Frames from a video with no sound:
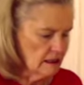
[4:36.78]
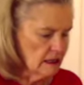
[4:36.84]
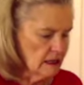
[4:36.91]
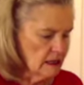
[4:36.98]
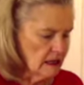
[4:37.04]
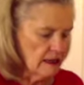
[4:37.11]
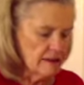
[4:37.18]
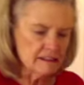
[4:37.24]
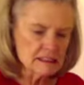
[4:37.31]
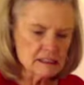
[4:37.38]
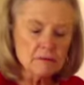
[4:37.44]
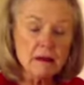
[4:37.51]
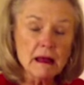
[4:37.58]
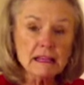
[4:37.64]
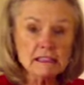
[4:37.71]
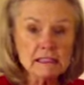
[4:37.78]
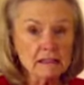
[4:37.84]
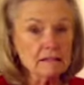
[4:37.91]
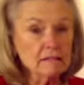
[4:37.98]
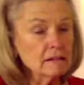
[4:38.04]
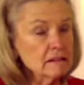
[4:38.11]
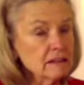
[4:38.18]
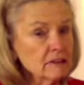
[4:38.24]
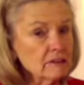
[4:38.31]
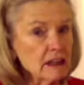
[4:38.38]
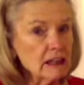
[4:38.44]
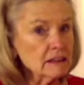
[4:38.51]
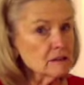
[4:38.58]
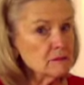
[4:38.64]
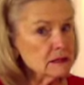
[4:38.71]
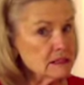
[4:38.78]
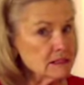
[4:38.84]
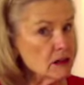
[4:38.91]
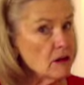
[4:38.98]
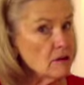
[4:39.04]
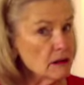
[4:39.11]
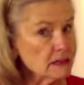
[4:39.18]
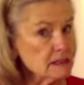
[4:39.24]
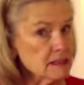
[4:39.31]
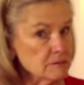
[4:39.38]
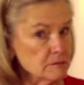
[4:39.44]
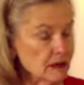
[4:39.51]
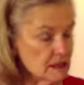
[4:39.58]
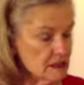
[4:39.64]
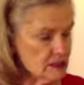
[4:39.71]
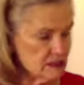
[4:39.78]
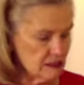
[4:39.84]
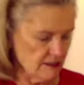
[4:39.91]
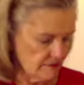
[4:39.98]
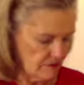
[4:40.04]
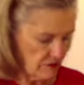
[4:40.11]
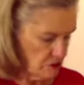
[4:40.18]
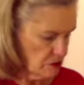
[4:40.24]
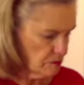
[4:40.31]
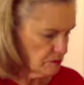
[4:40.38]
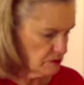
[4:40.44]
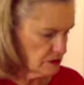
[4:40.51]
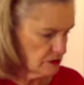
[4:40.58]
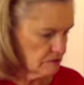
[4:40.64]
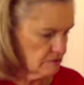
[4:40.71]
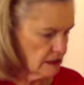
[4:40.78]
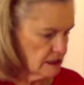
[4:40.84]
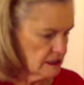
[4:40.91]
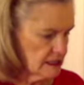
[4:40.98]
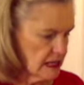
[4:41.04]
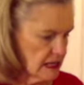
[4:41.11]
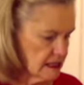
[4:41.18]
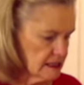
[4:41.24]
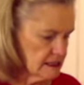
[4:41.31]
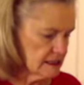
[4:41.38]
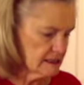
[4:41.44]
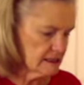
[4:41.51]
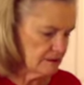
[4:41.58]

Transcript: And it's amazing, you know, that little bit of salt makes a bunch of difference in taste.